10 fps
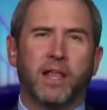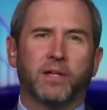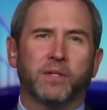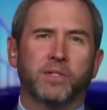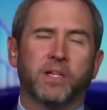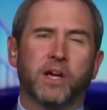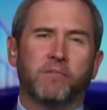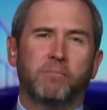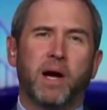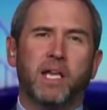
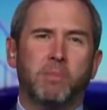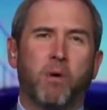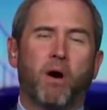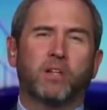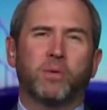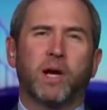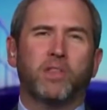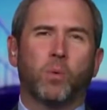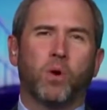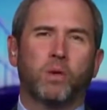of money parked around the
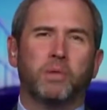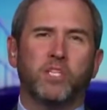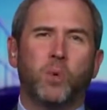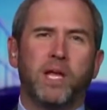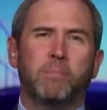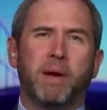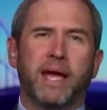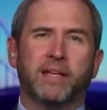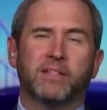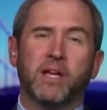world between
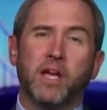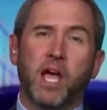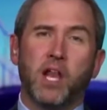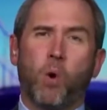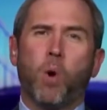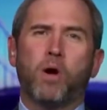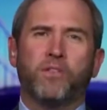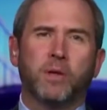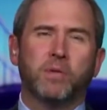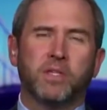banks in order for
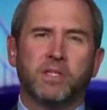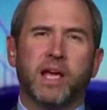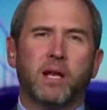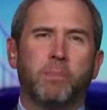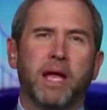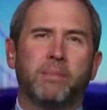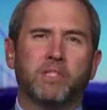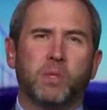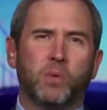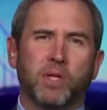them to settle payments
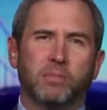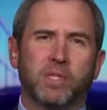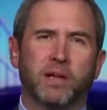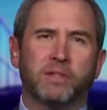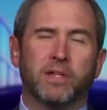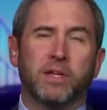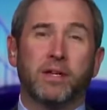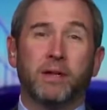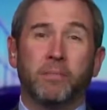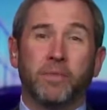between themselves.
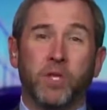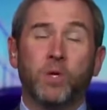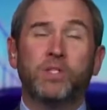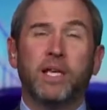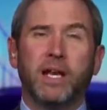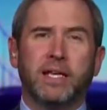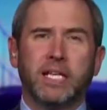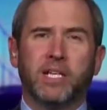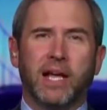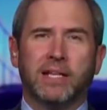Using a
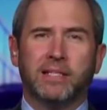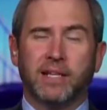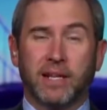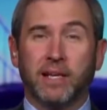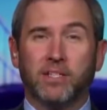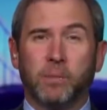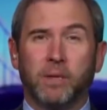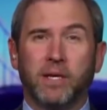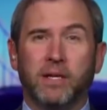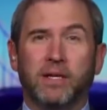digital asset like
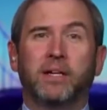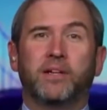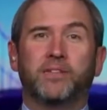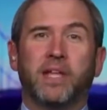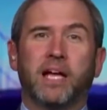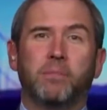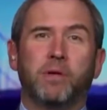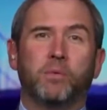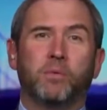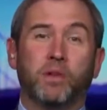XRP,
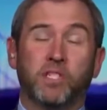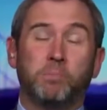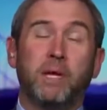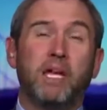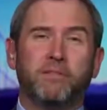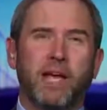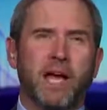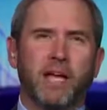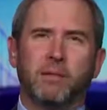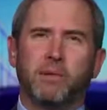the speed of
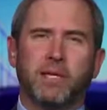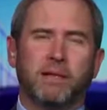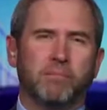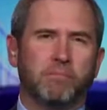that can be